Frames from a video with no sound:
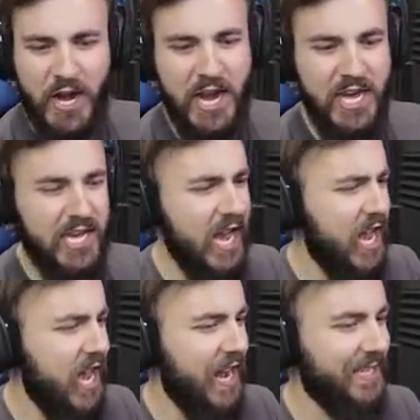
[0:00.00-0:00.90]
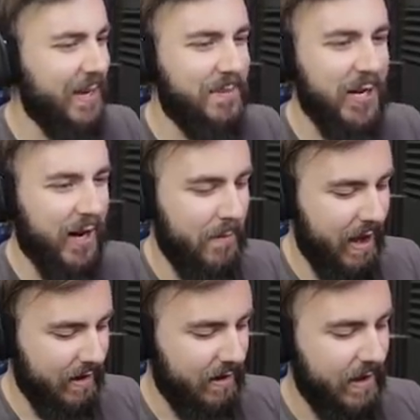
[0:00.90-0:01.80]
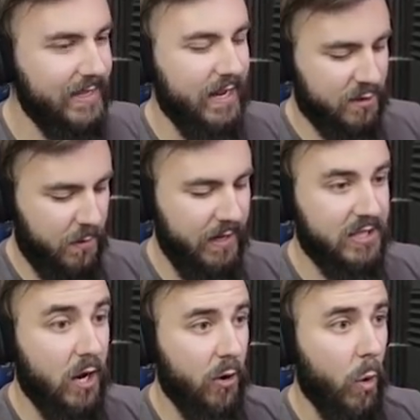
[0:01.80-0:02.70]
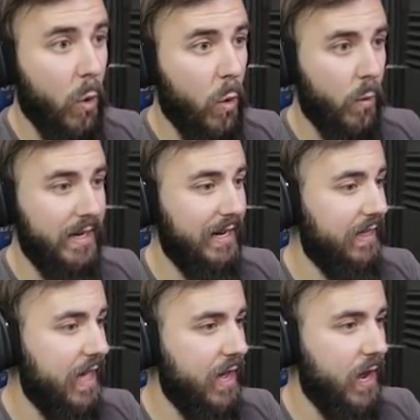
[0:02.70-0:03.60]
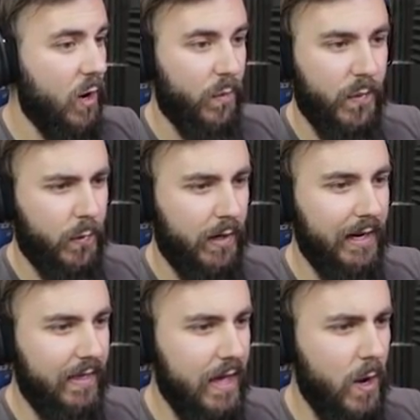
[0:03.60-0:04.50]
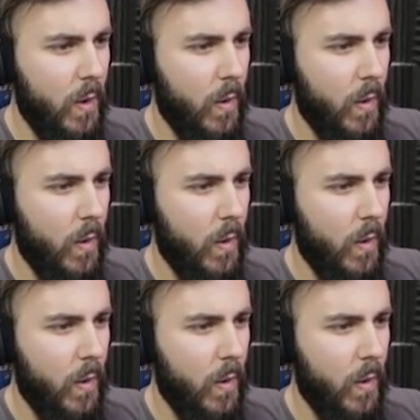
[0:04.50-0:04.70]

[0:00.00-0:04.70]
Yeah! That's what I'm talking about! How's our experience going? We nearly there? Nearly there?